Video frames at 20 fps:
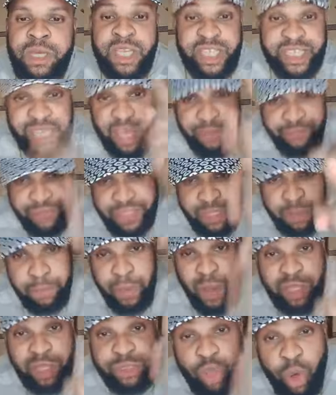See for the
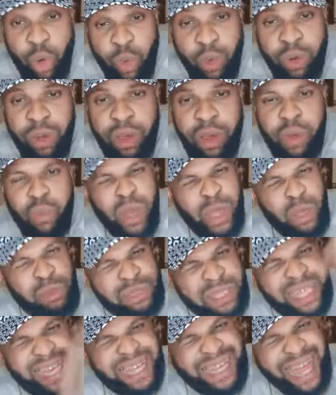bottle. When you
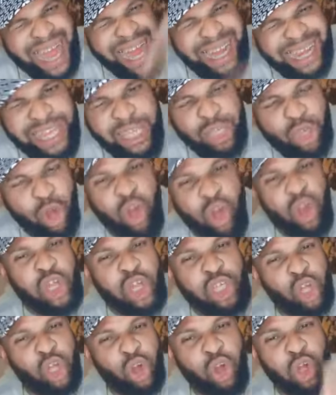take the carry your
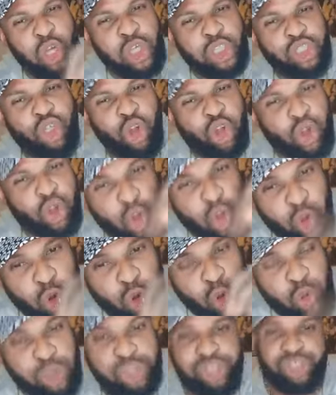
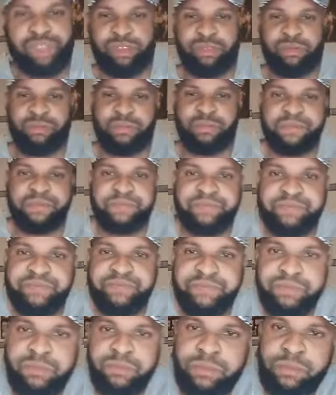crush,
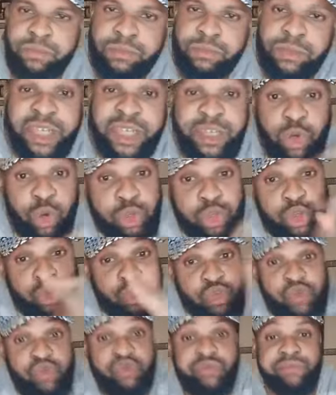they go
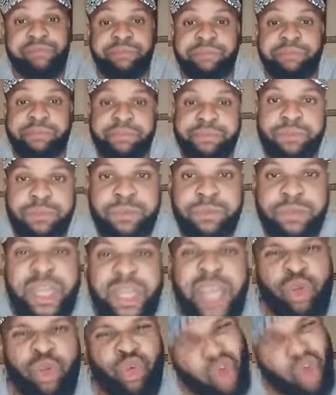school.
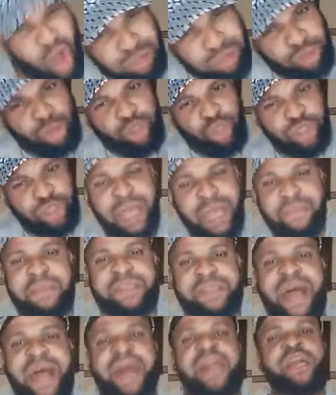Then you come to social
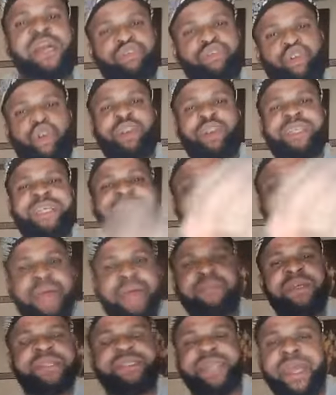media to come they tell
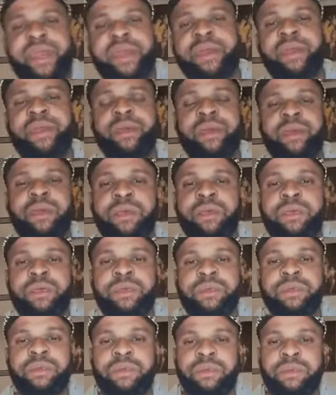me say,
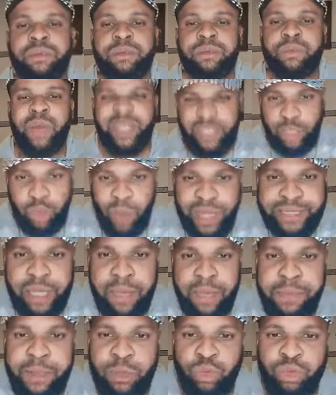what do you want
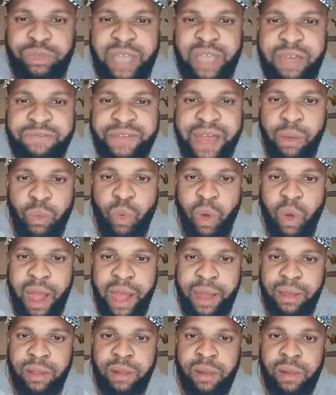to tell me? Dave that wa.